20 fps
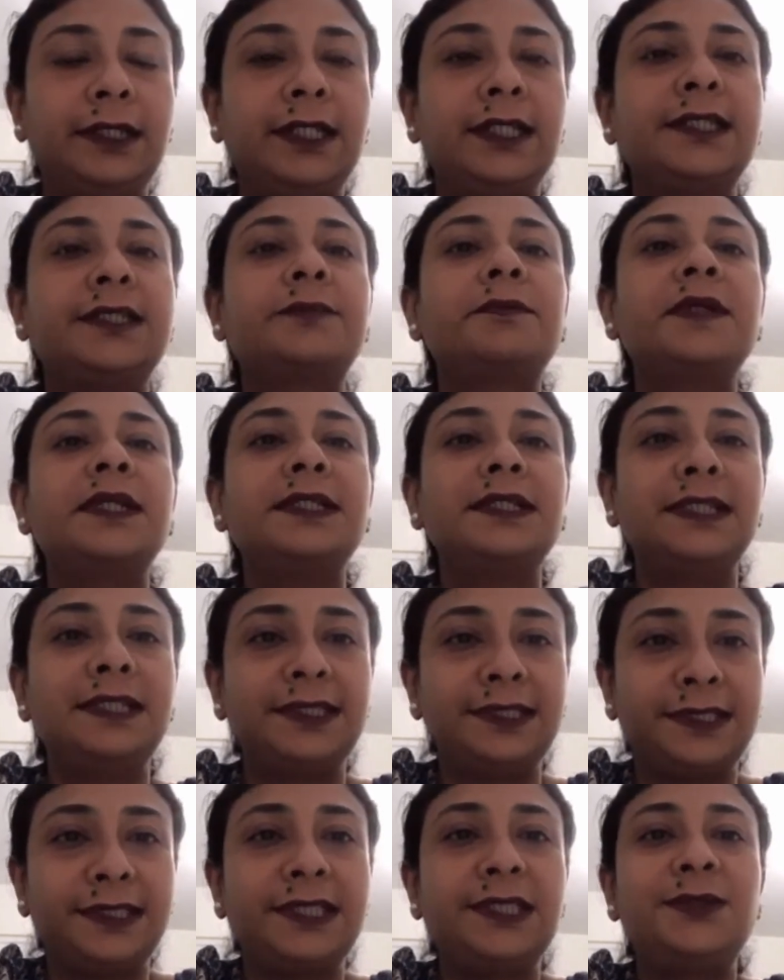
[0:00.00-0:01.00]
It's pretty
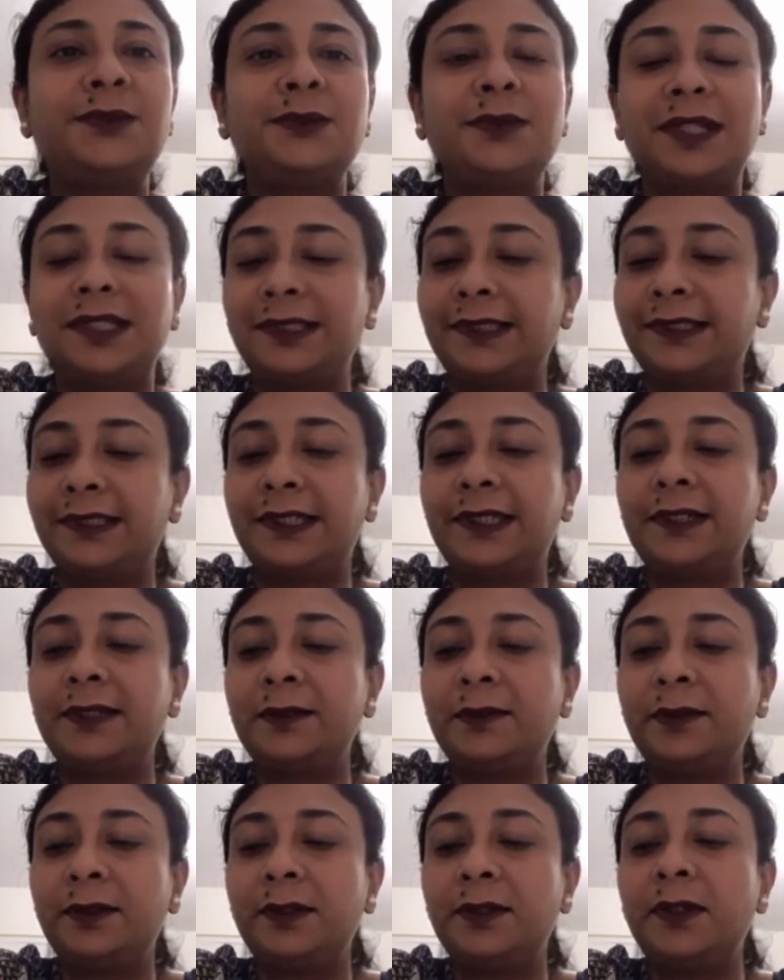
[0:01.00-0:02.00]
easy to answer.
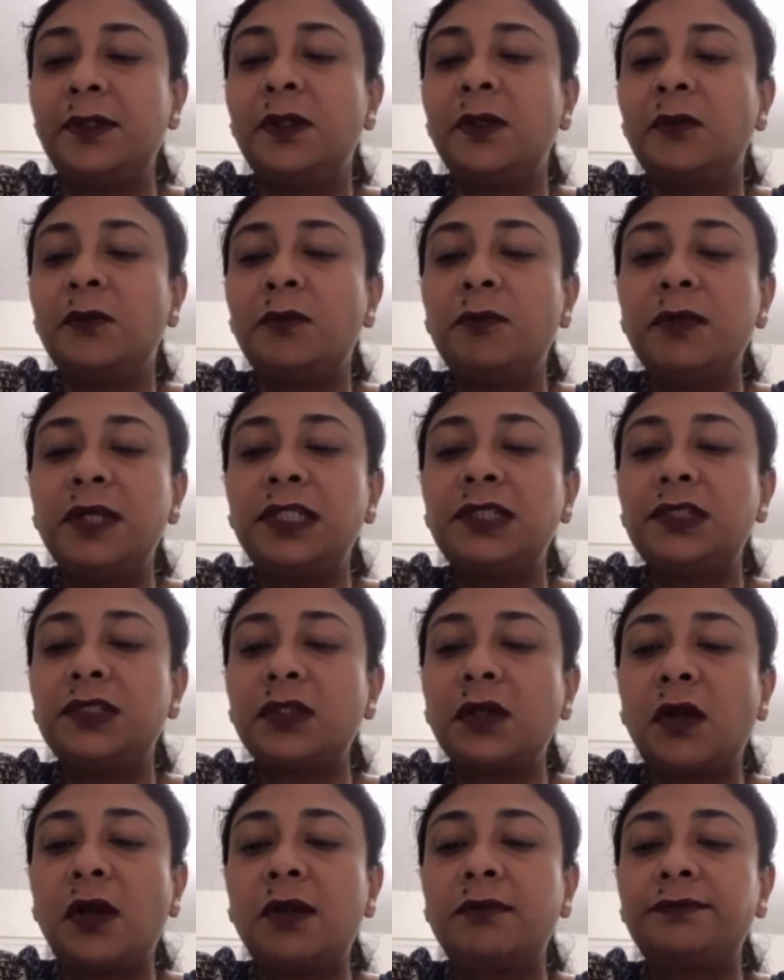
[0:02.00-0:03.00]

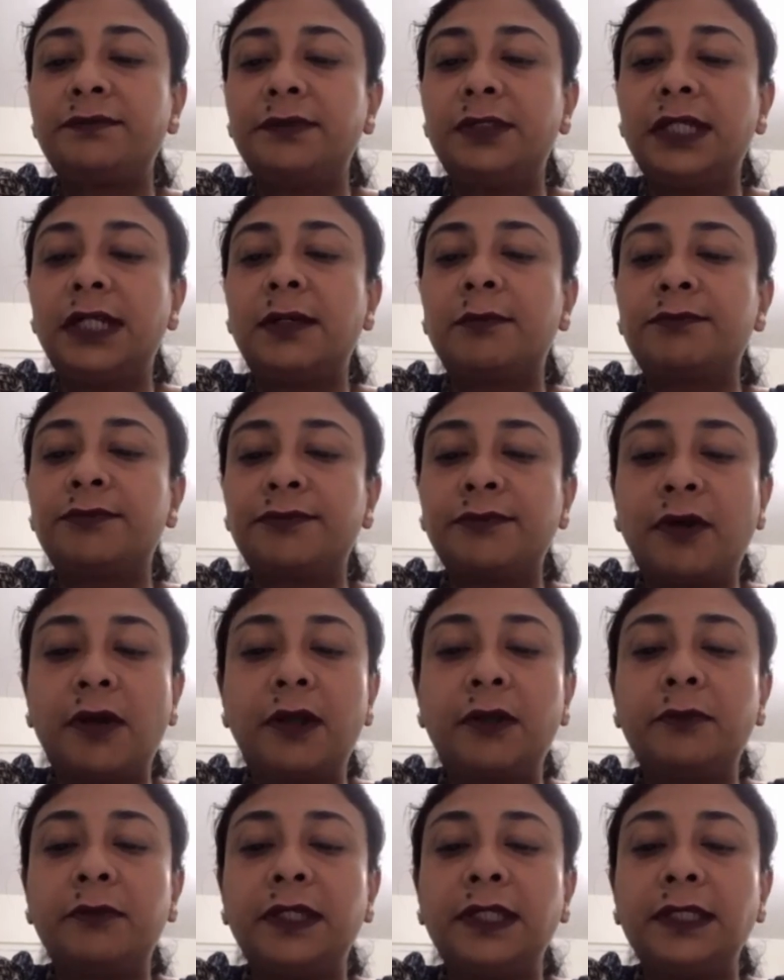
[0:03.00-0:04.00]
Which of the
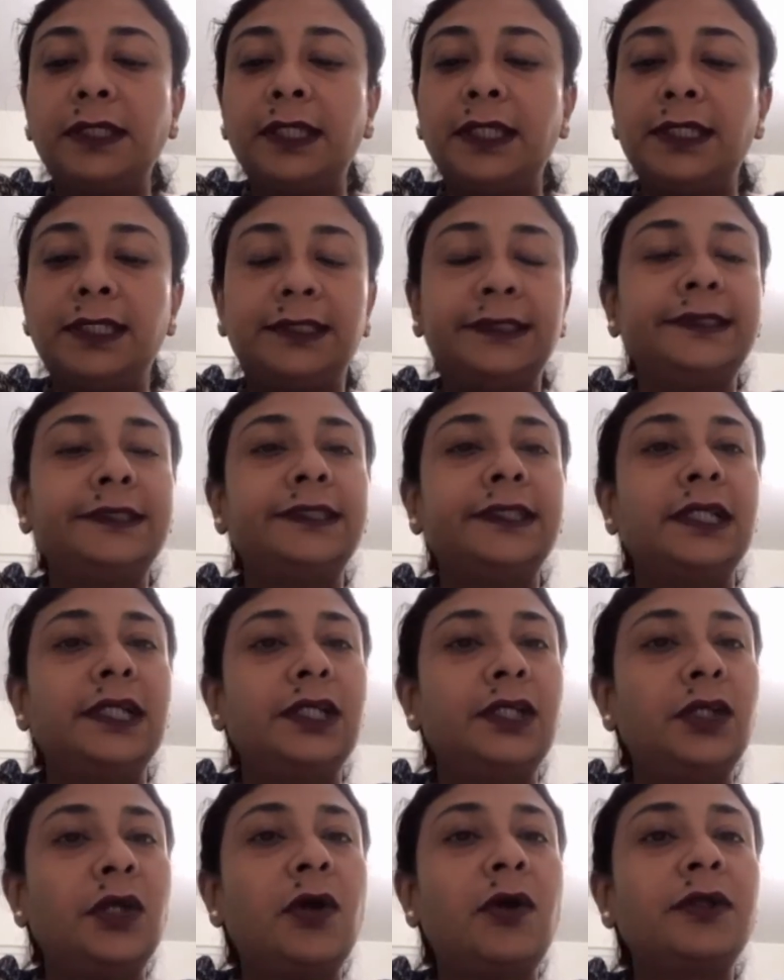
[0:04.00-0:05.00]
following is
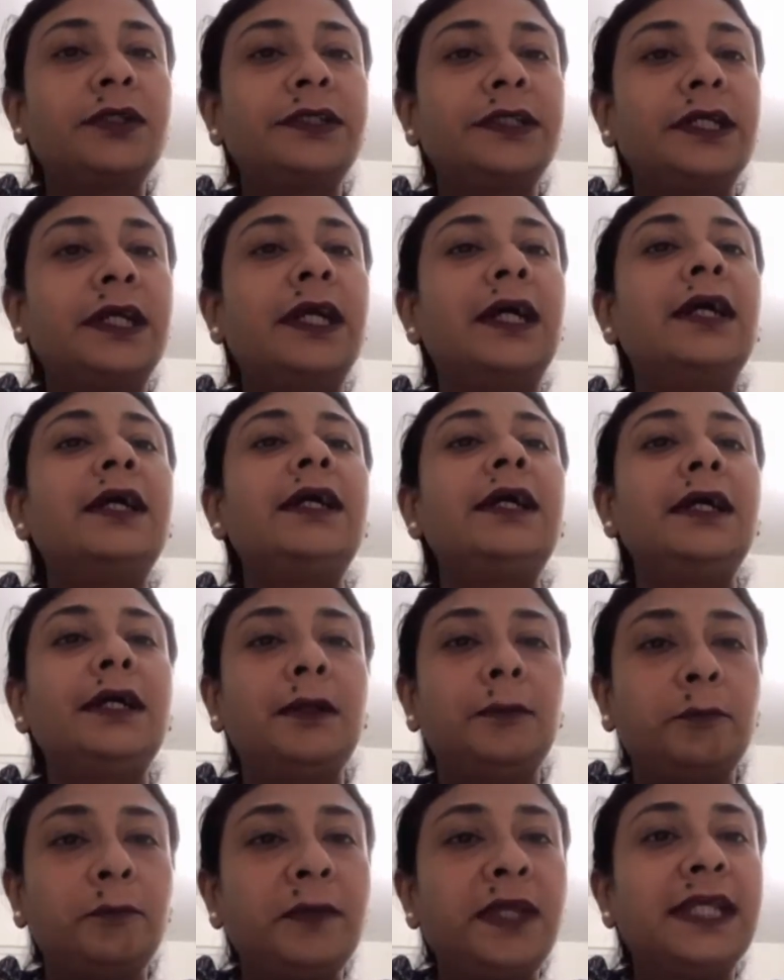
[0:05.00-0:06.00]
not a
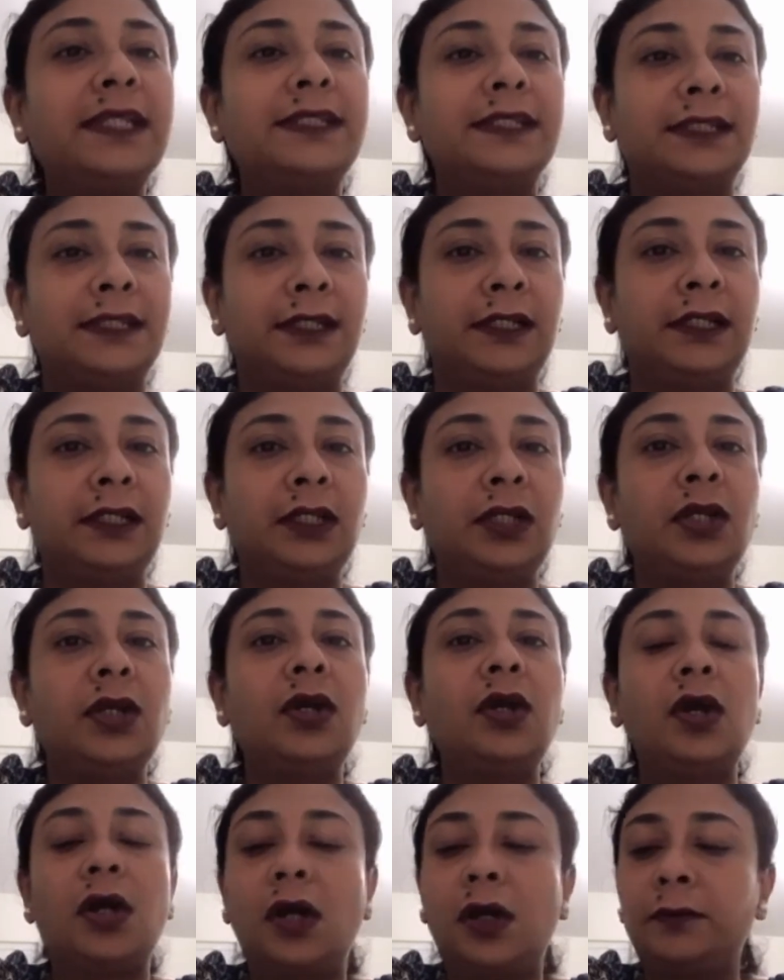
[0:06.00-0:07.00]
metal?
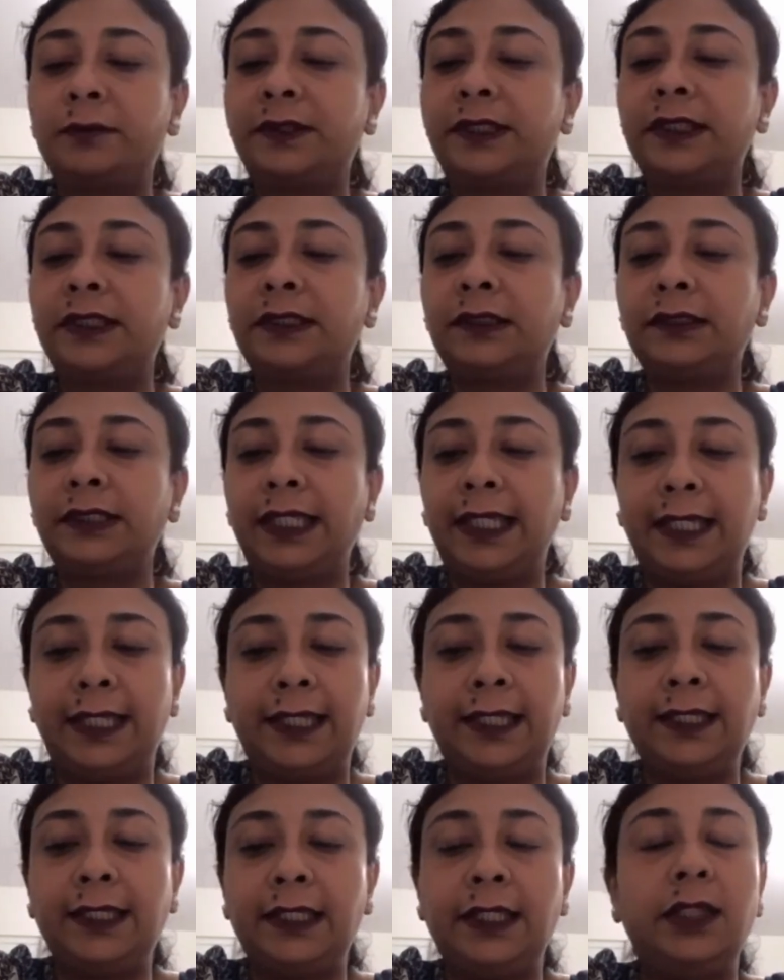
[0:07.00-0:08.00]
Option
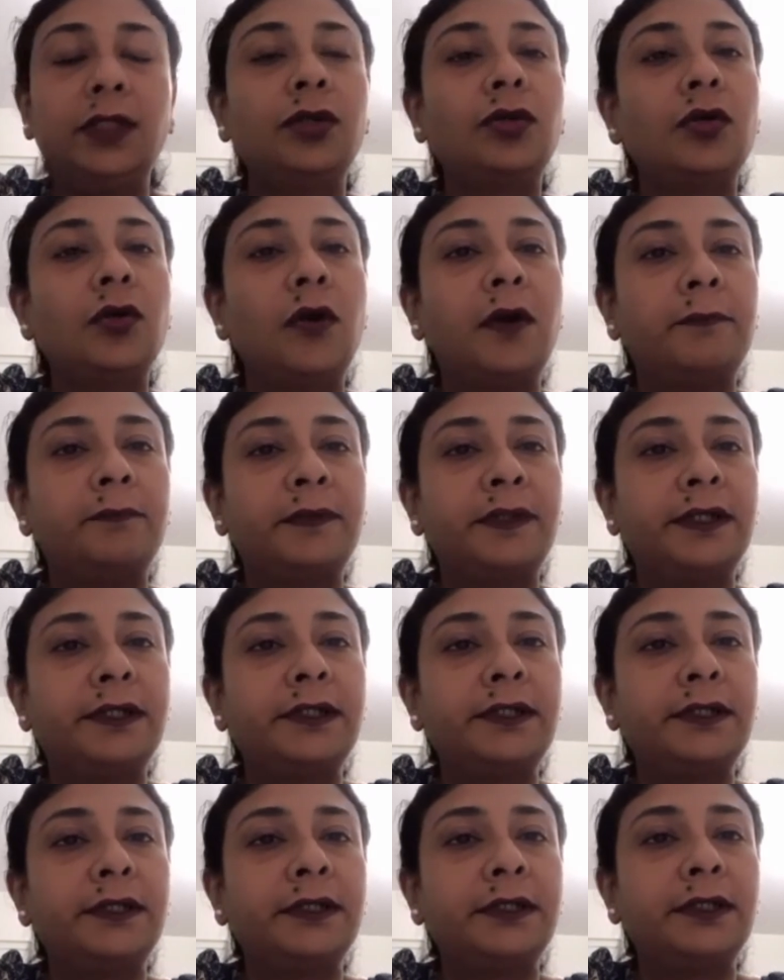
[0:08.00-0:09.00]
A,
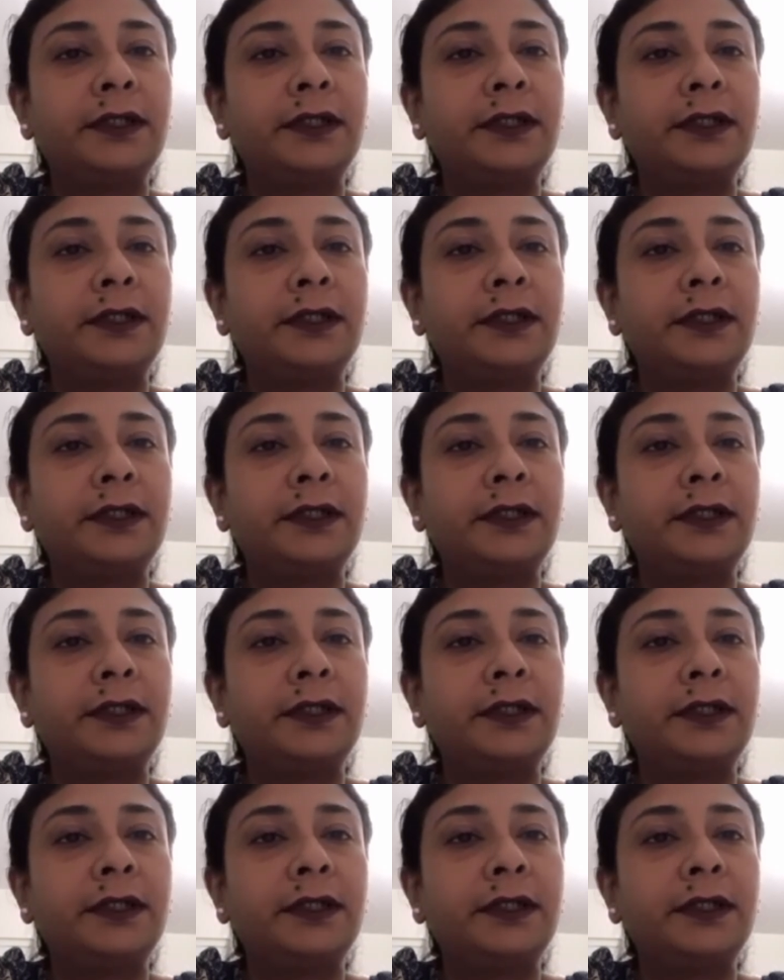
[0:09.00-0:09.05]
copper.